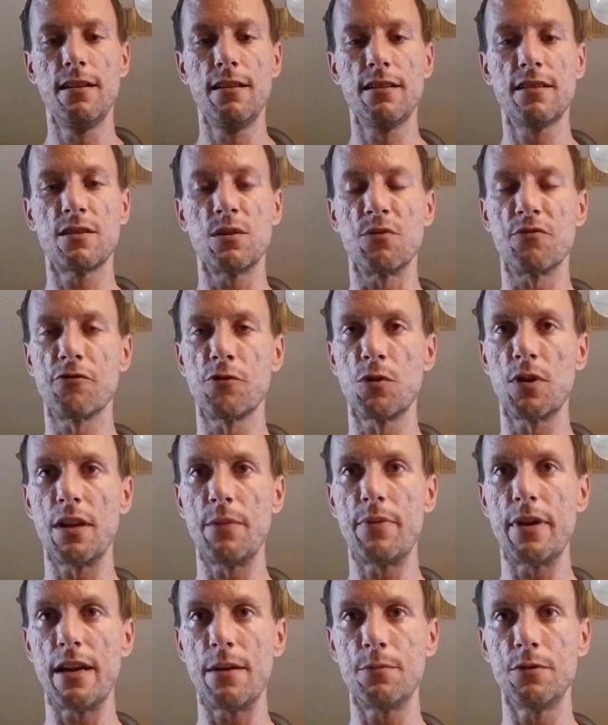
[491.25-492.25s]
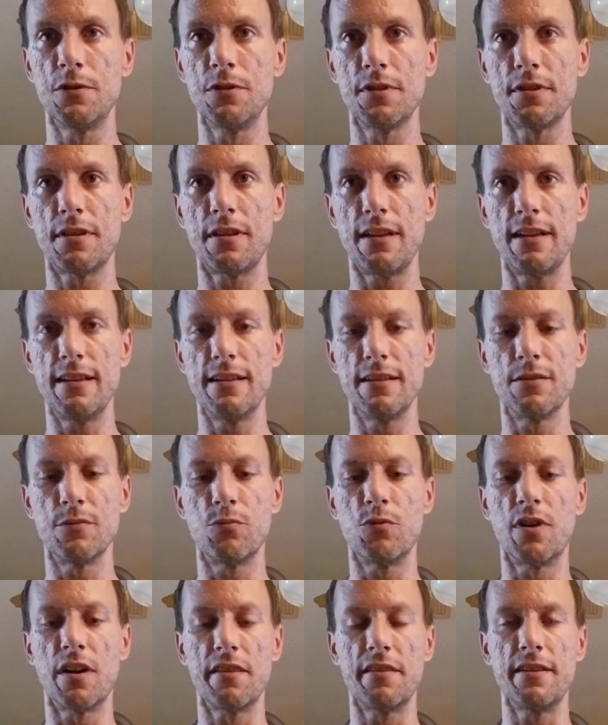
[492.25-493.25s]
So Fruity Pebbles is
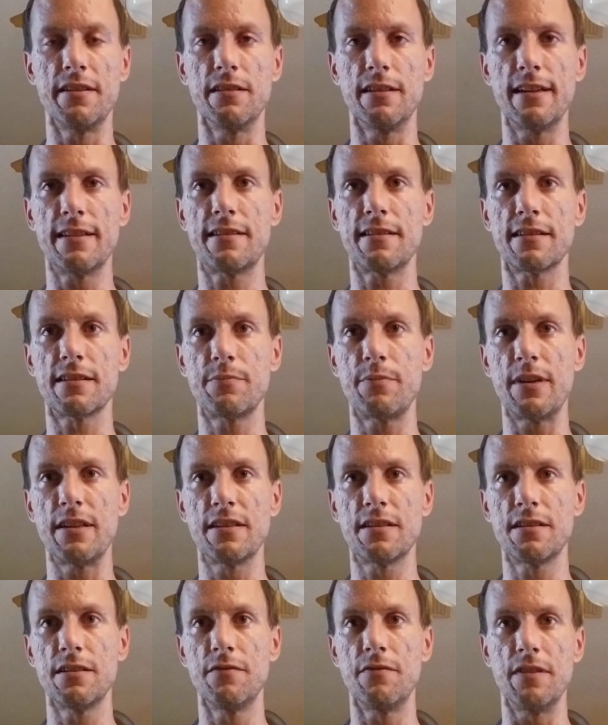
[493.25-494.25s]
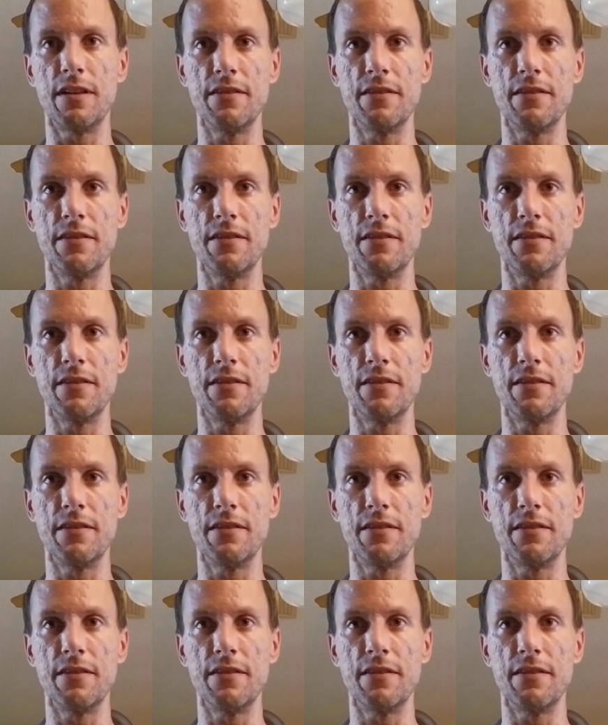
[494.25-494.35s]
one of the less expensive,